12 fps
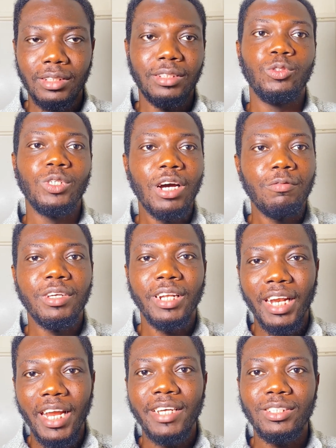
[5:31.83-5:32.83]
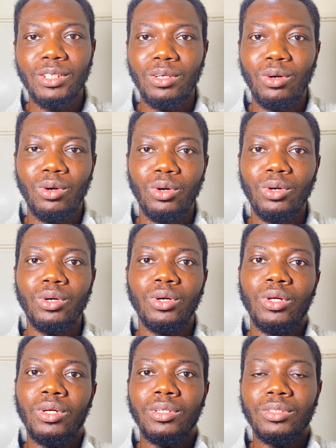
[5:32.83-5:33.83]
You have a less or
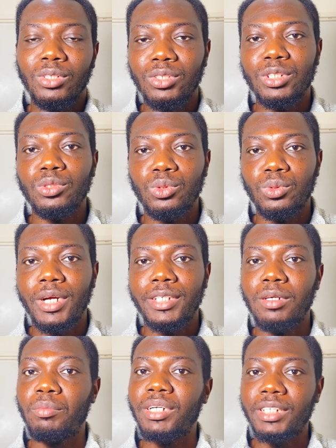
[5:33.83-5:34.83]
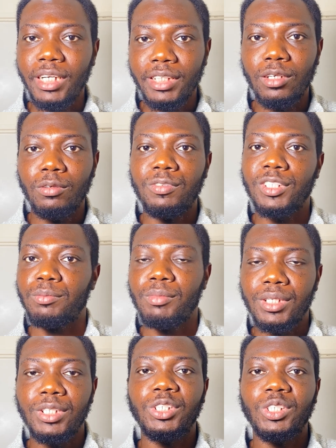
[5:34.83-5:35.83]
nothing to write about the letter of
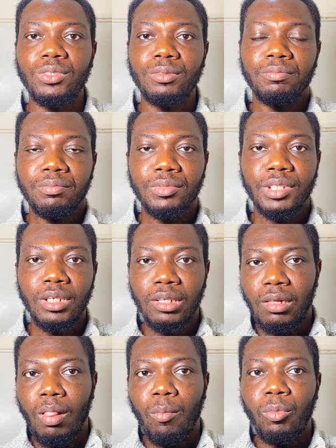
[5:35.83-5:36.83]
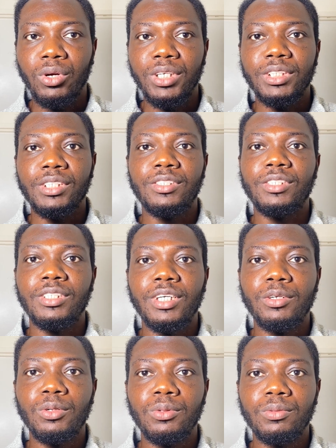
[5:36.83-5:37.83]
explanation. But in a
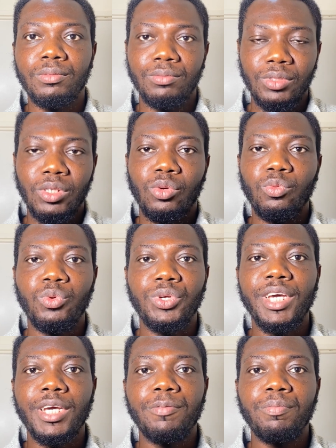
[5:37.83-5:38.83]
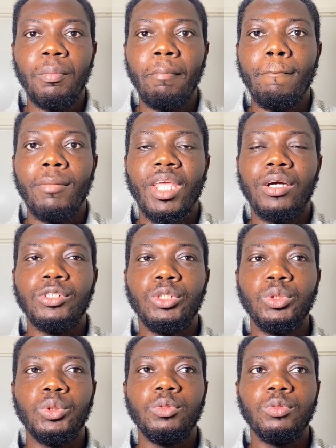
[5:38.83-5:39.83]
scenario where
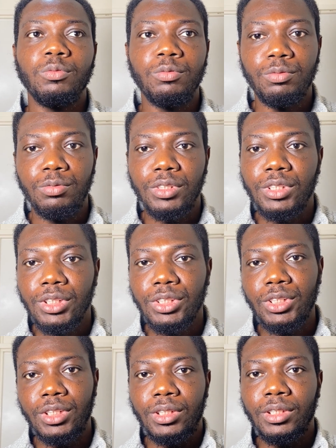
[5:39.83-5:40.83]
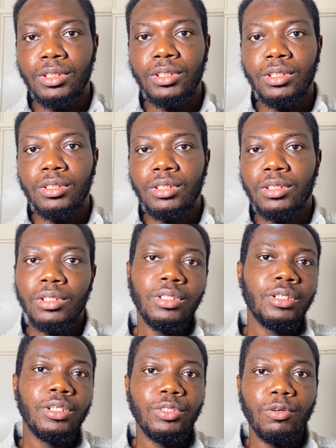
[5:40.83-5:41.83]
you finished
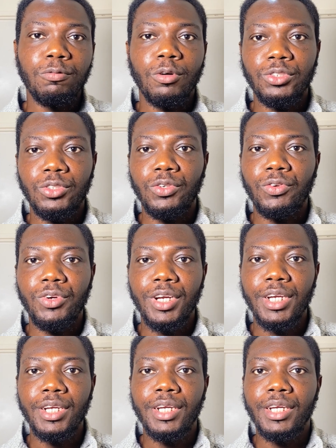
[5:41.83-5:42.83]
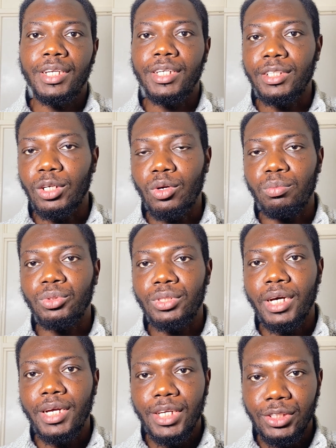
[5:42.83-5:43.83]
your first degree in
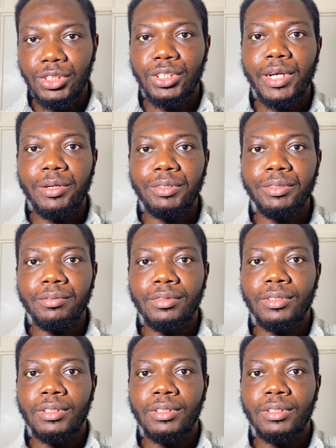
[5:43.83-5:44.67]
computer engineering